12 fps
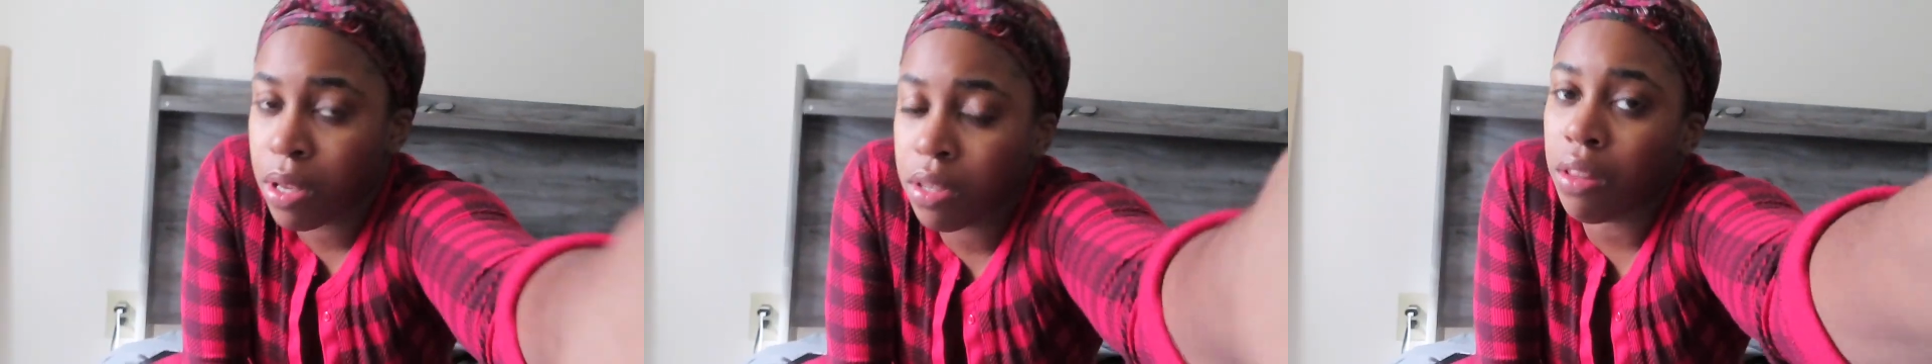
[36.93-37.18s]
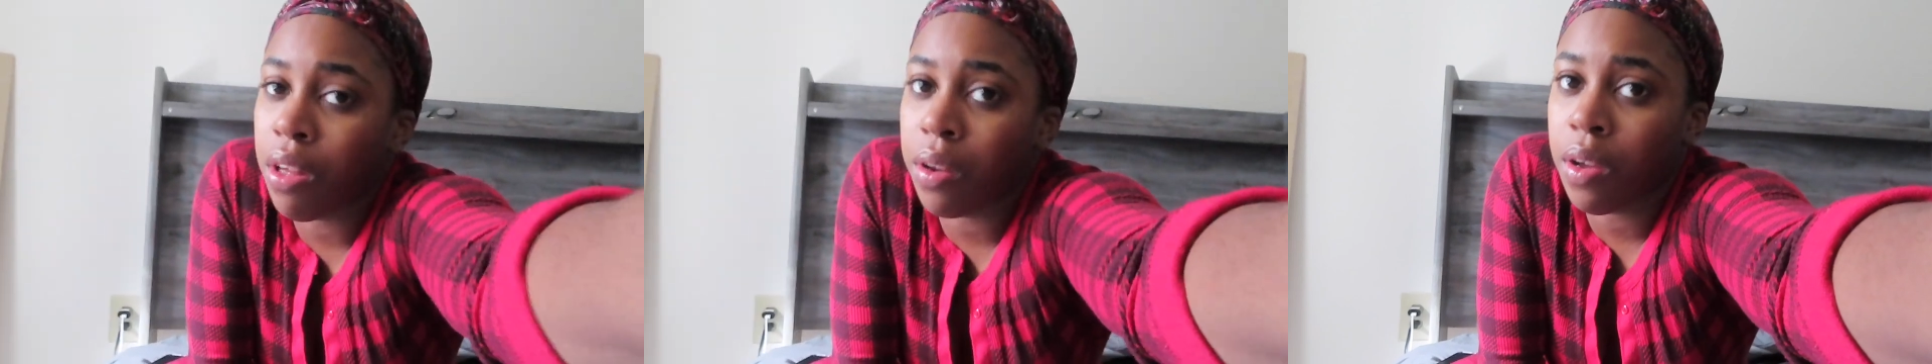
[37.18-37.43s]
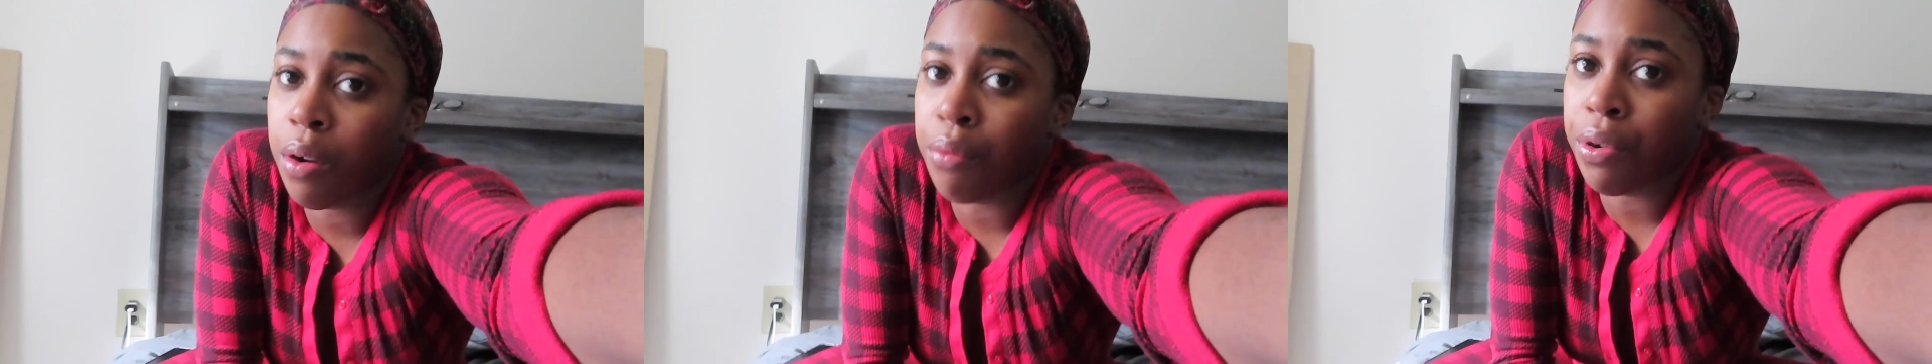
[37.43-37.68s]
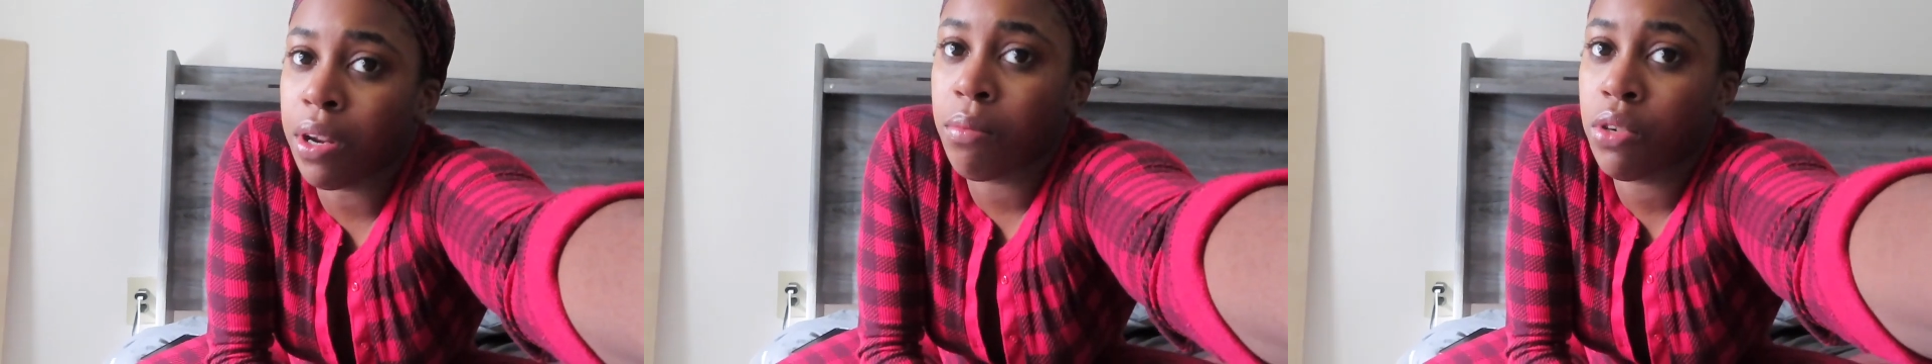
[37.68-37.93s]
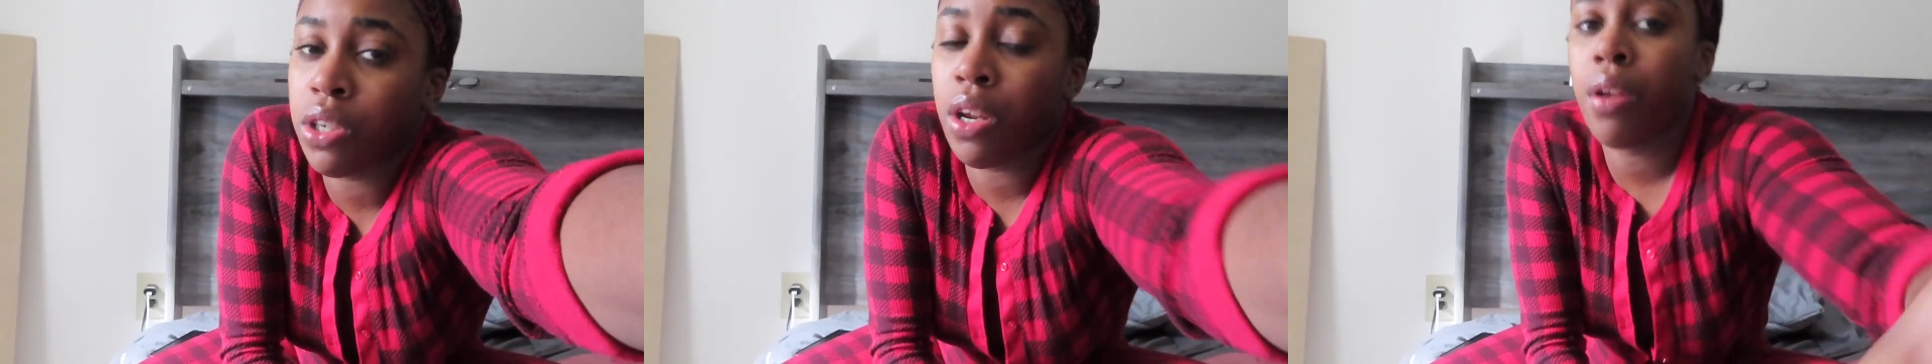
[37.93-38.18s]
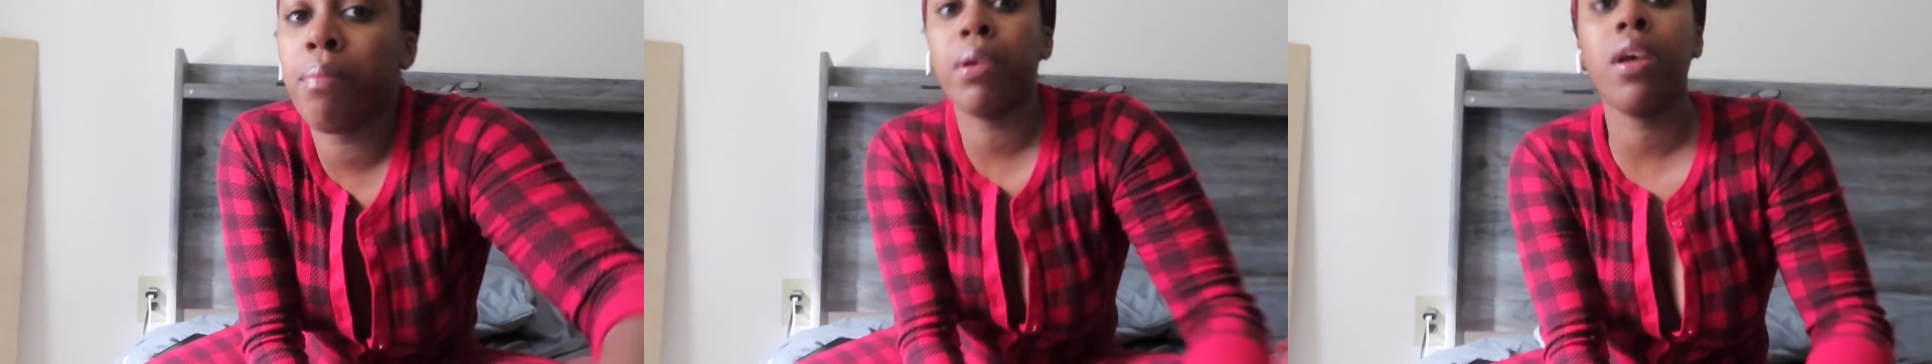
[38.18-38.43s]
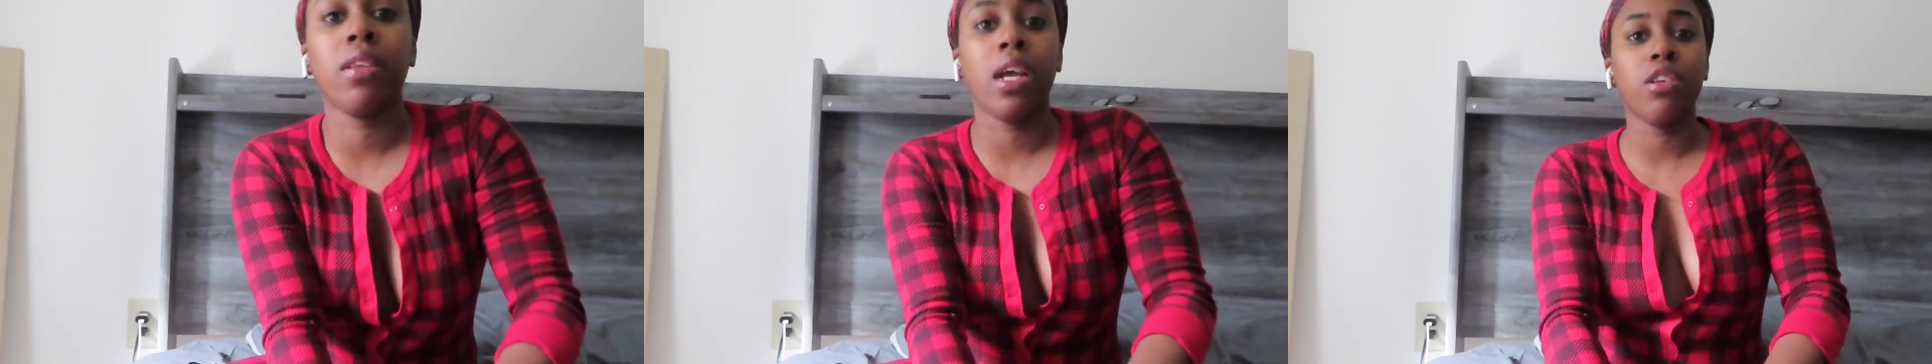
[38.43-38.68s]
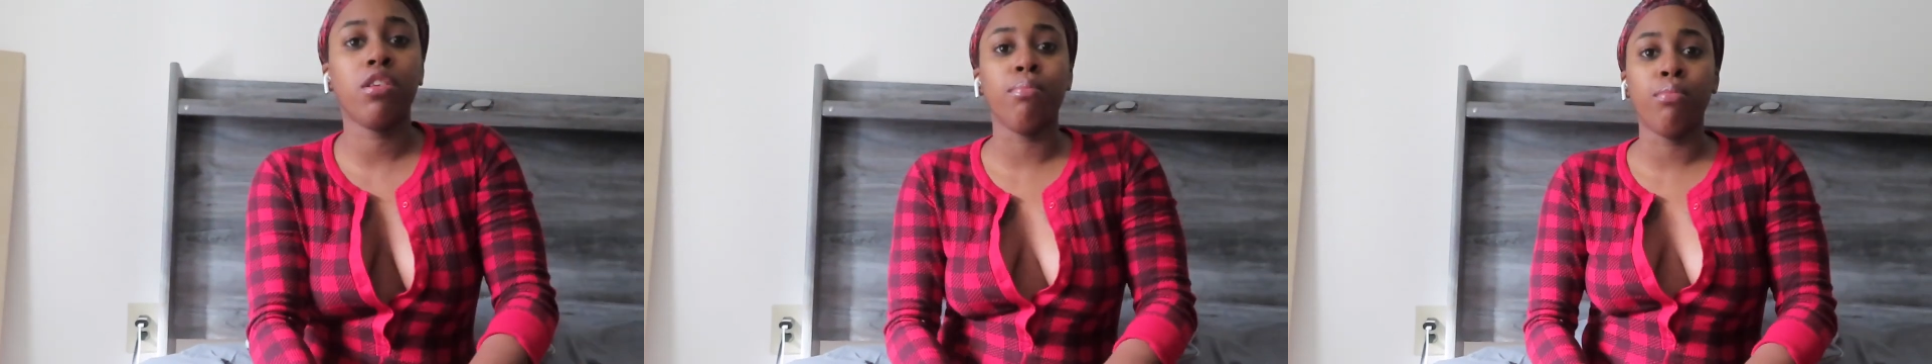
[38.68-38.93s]
It's a lot of kind of random shit because I
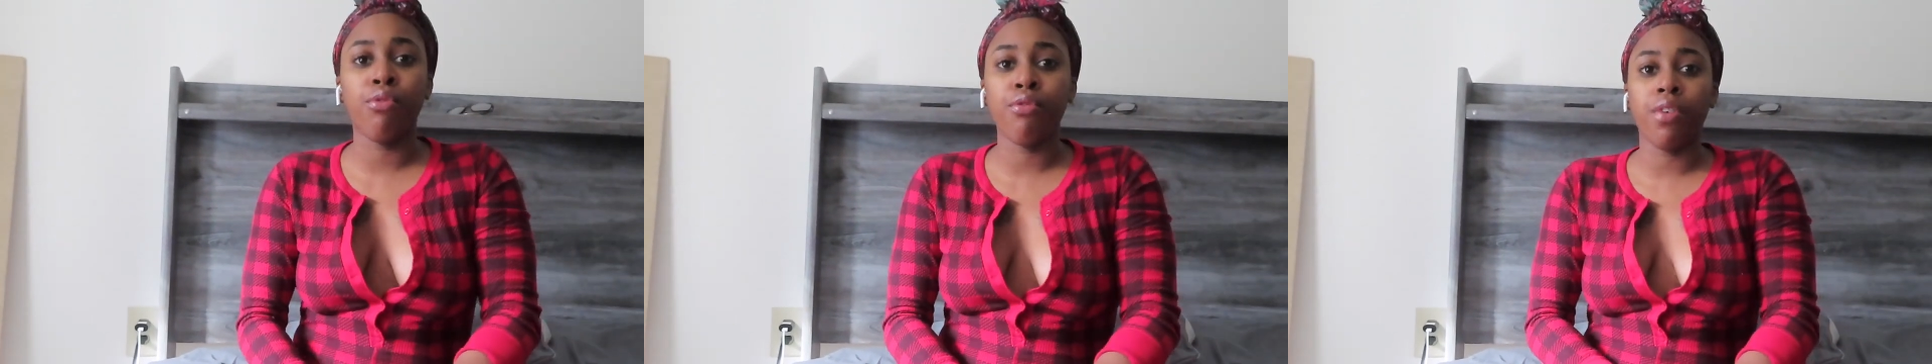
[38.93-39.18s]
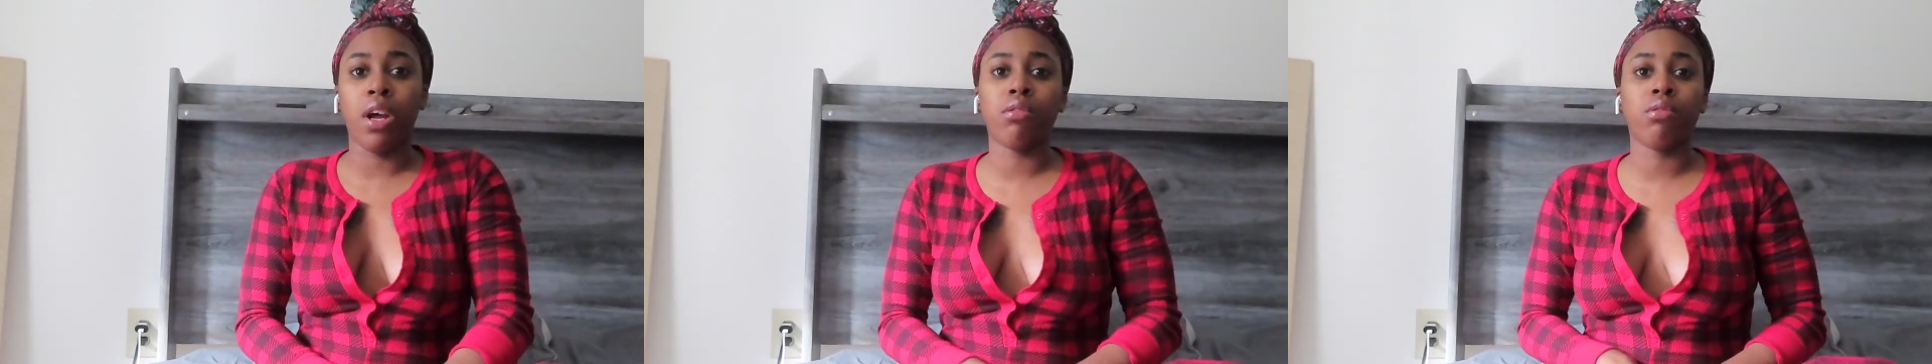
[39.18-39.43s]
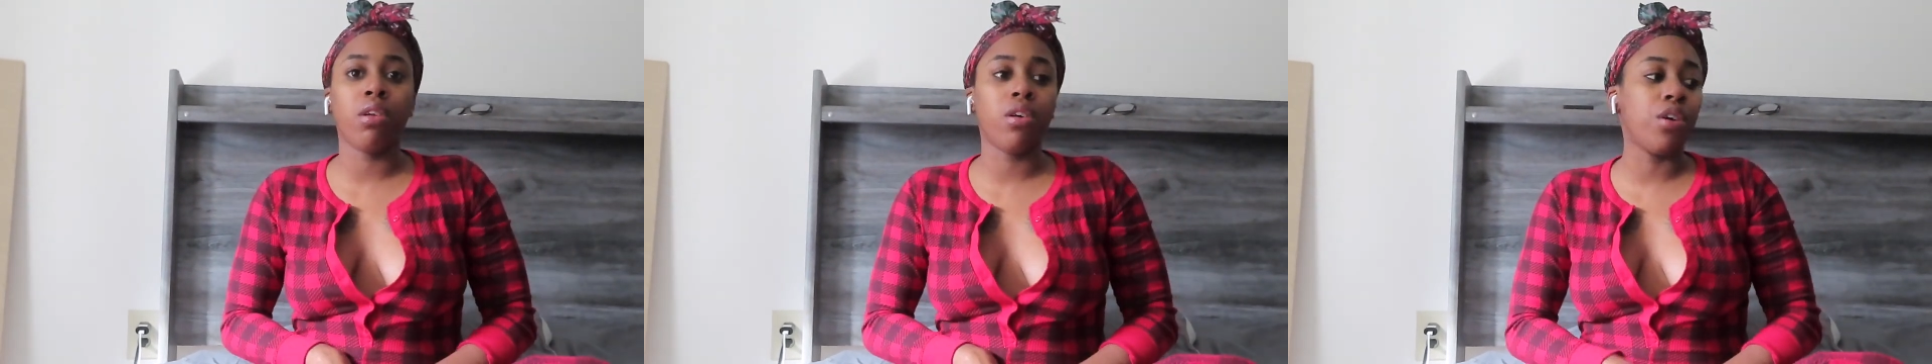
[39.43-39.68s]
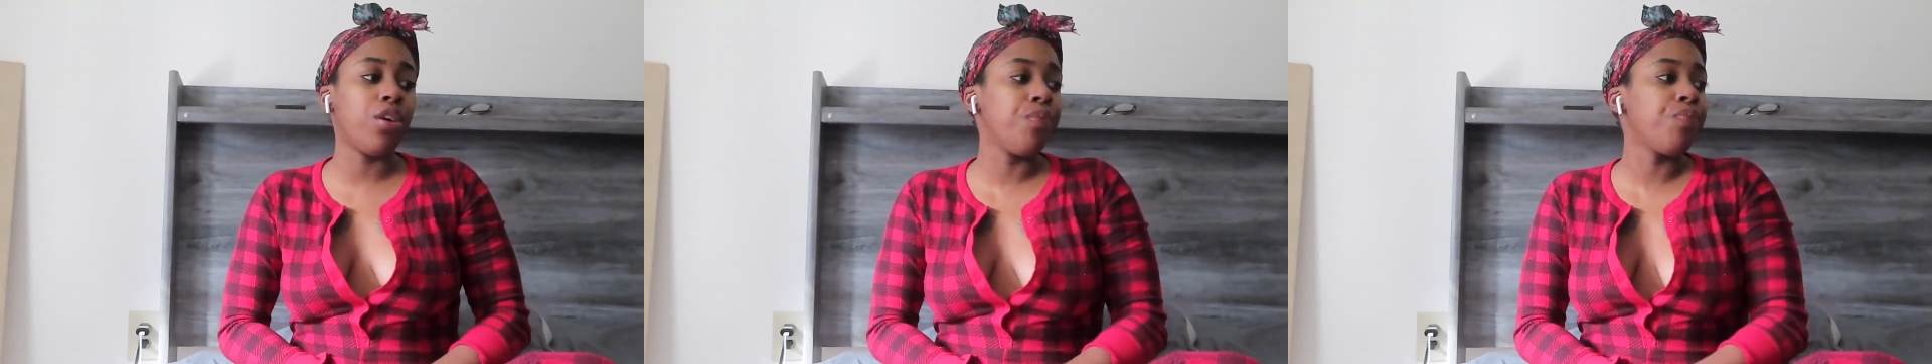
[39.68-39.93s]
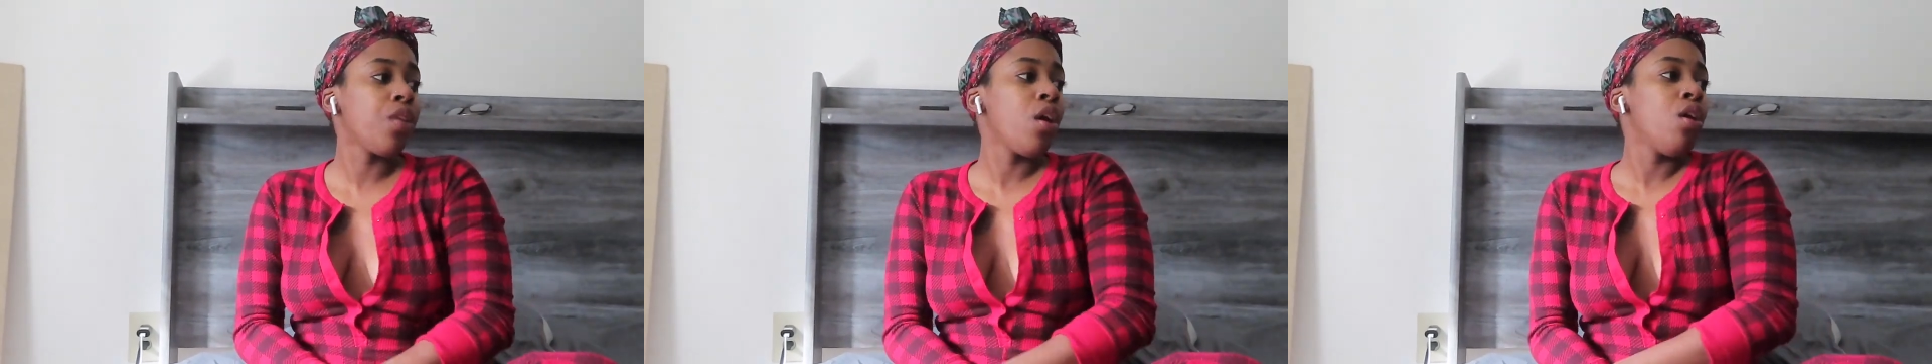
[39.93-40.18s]
just moved not so long ago,